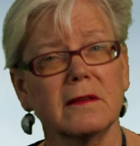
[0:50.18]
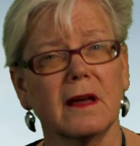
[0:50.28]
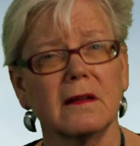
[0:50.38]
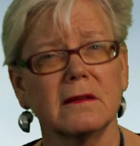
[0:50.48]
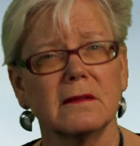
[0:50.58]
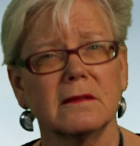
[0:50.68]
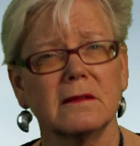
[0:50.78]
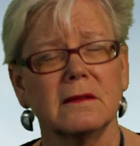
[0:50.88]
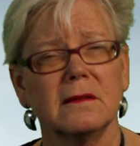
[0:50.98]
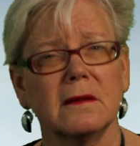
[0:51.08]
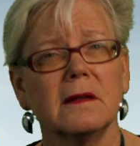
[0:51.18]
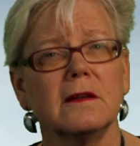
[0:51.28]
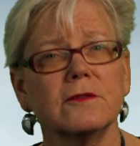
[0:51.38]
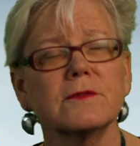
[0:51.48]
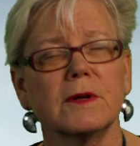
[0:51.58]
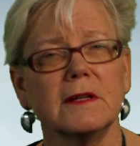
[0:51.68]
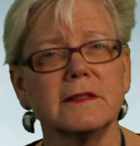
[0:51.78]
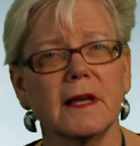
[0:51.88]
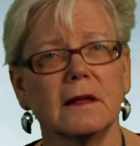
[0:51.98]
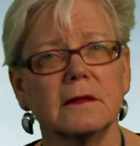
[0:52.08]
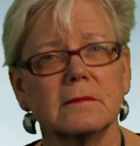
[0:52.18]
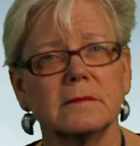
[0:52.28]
that? And here's what he said.